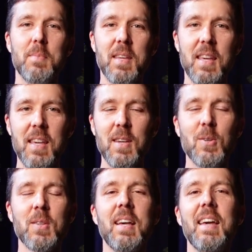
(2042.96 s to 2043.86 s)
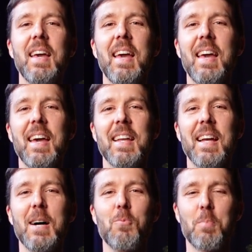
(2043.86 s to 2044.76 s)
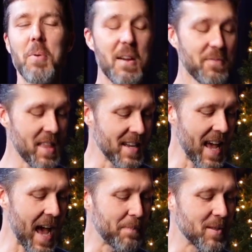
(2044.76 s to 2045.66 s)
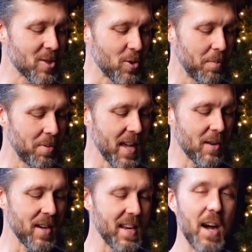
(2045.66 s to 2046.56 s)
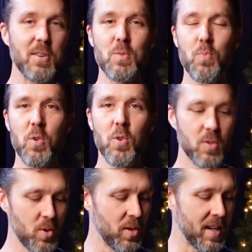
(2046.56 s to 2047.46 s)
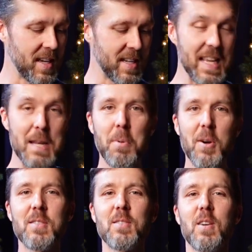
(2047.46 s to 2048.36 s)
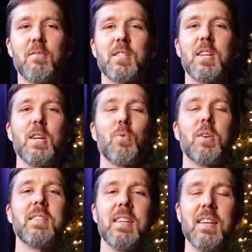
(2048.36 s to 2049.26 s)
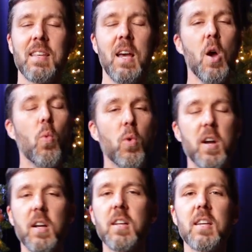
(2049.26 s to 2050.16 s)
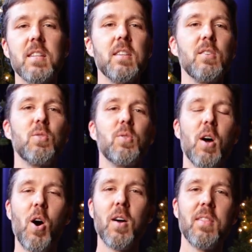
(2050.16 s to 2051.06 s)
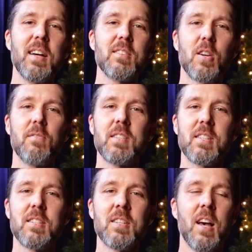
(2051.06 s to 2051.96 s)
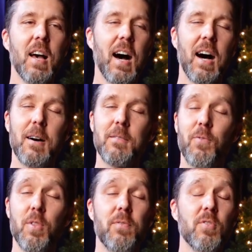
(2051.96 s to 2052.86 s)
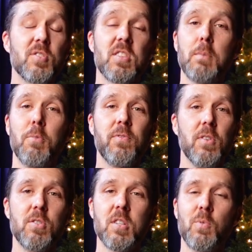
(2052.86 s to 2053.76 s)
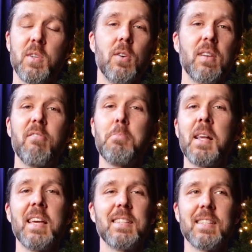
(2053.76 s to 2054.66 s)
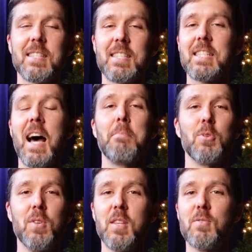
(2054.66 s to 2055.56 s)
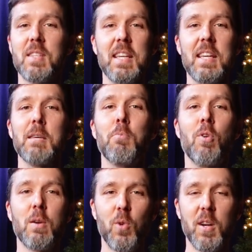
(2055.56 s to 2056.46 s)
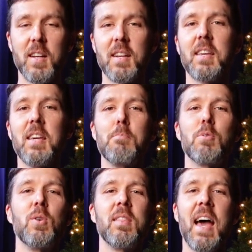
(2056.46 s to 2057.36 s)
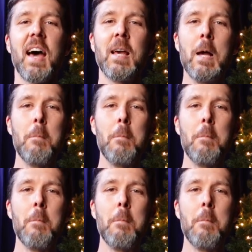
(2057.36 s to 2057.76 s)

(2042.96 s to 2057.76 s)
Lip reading: be healed, and we're praying for that to happen. So the plan right now is we will do an in-person service January 10th. We're going to continue doing online services for the foreseeable future. We don't have a plan to stop doing those at any point. We are going to keep doing that